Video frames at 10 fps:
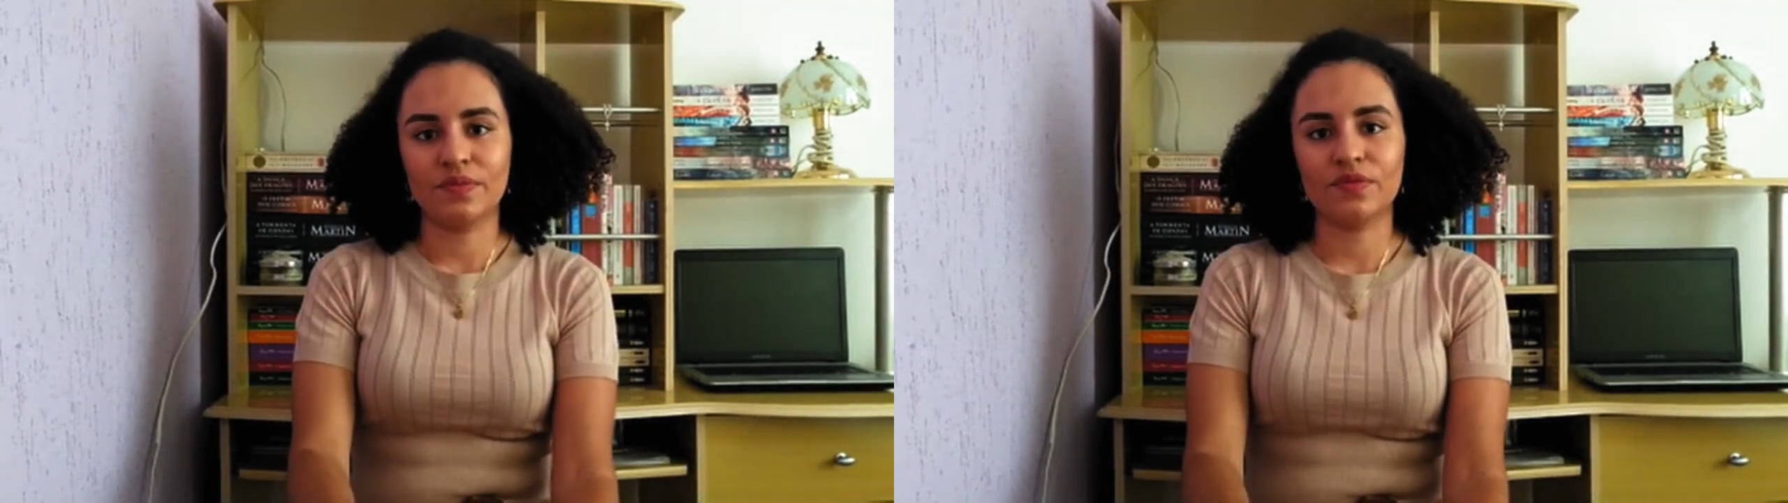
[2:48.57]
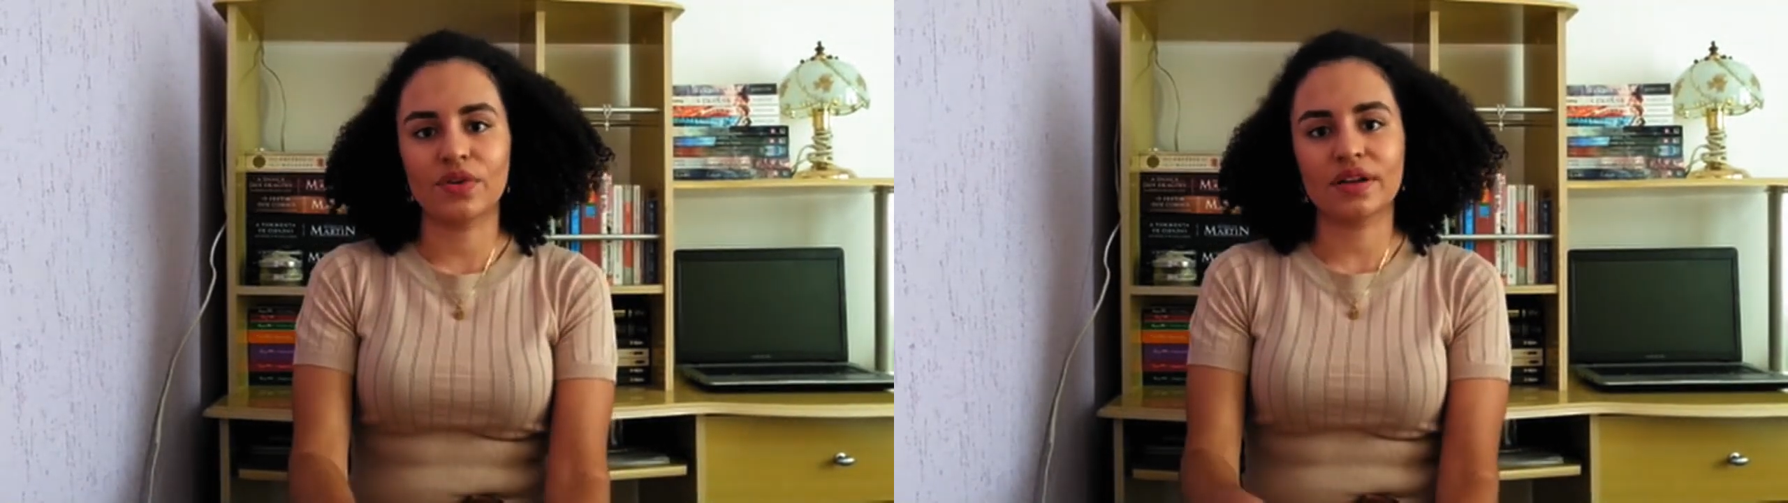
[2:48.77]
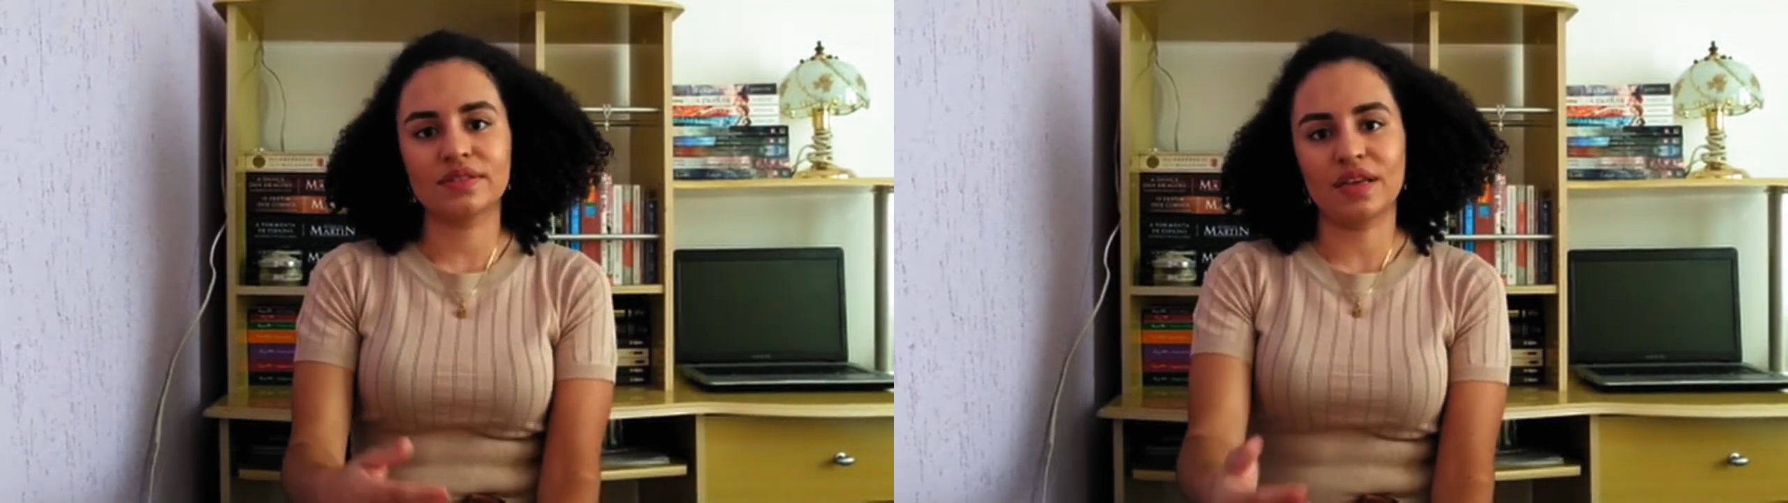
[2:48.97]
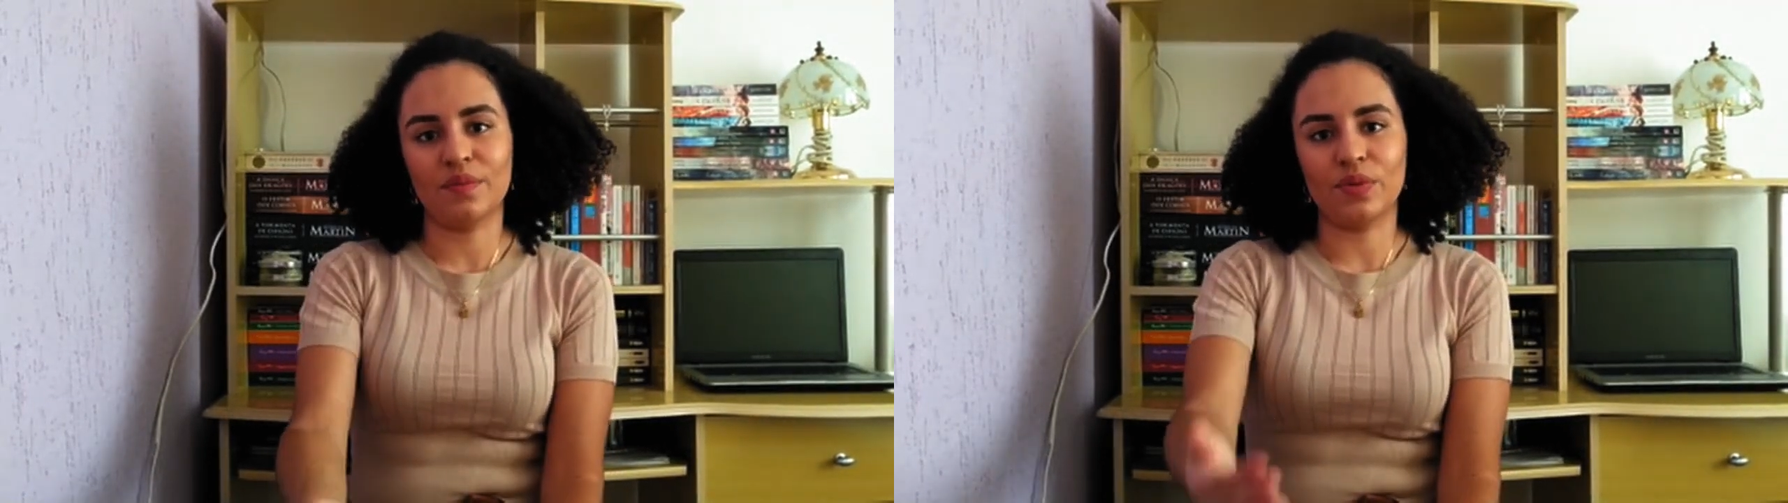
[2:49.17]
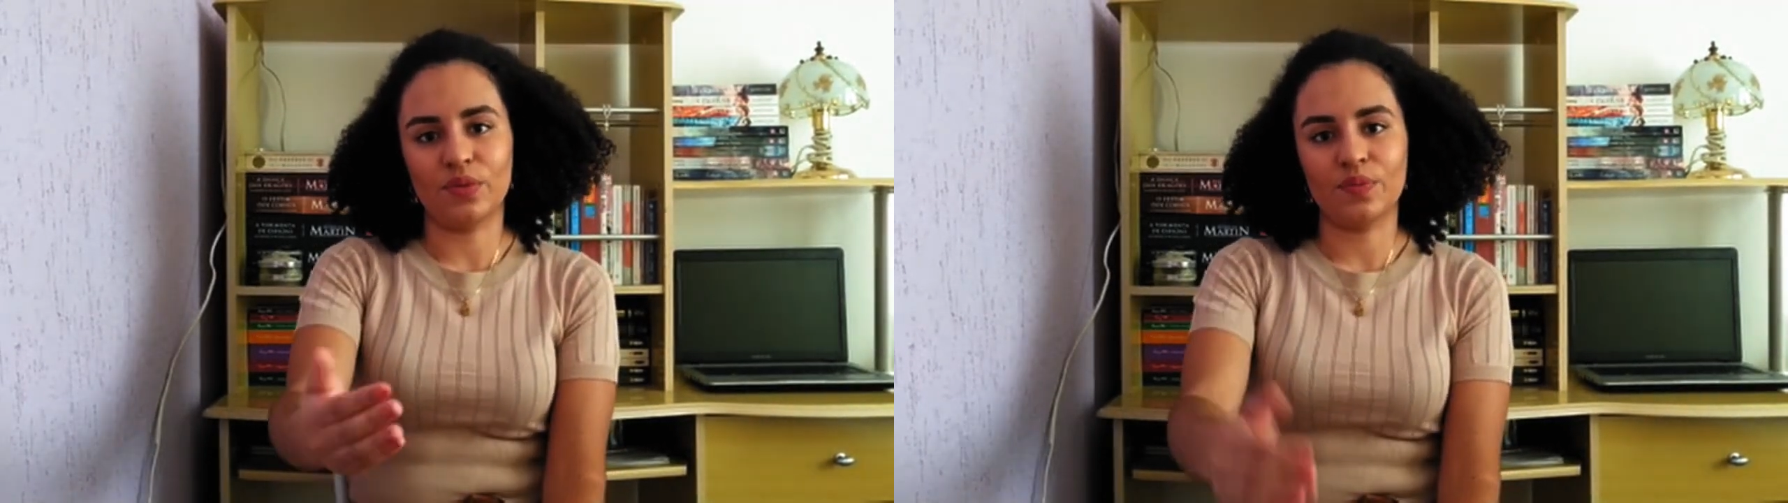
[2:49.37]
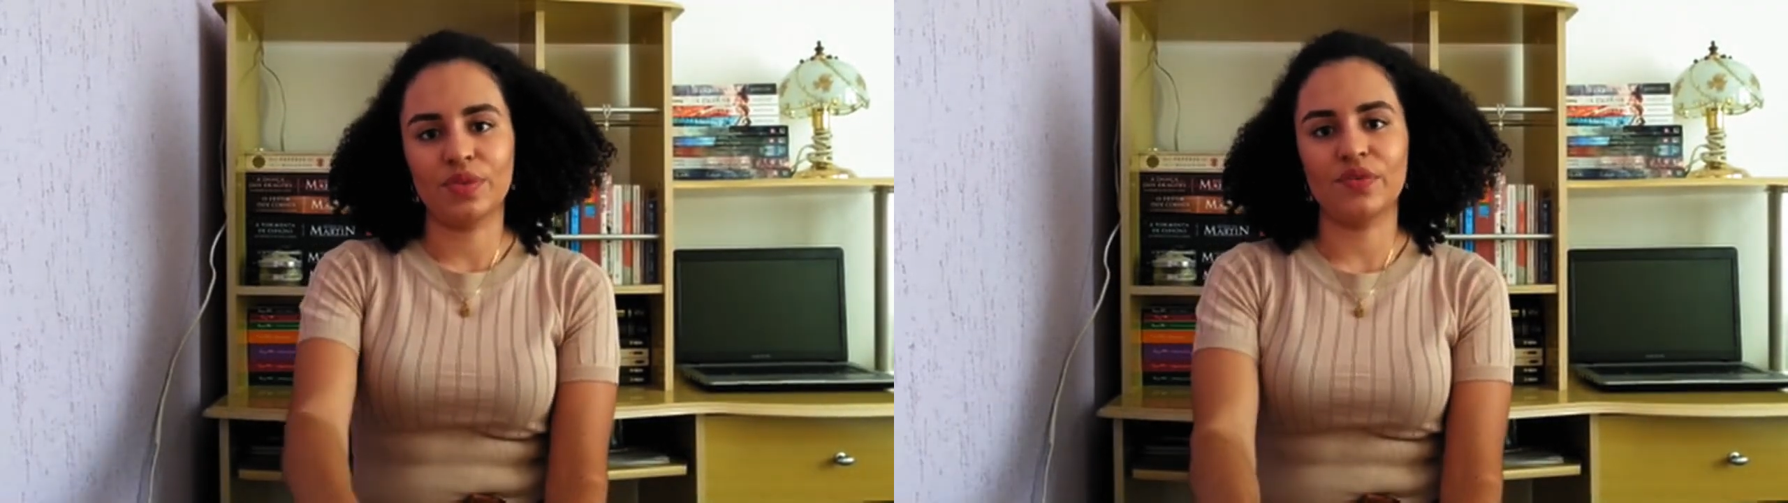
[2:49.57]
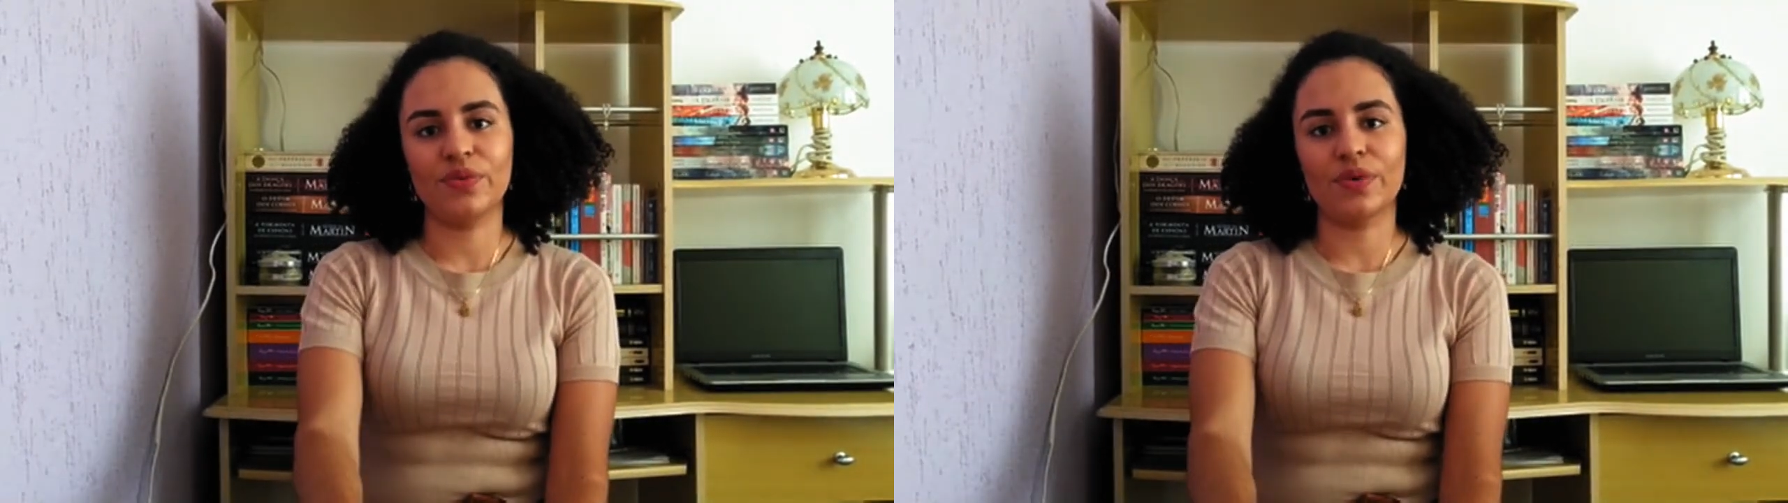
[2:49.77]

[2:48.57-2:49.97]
For example, if you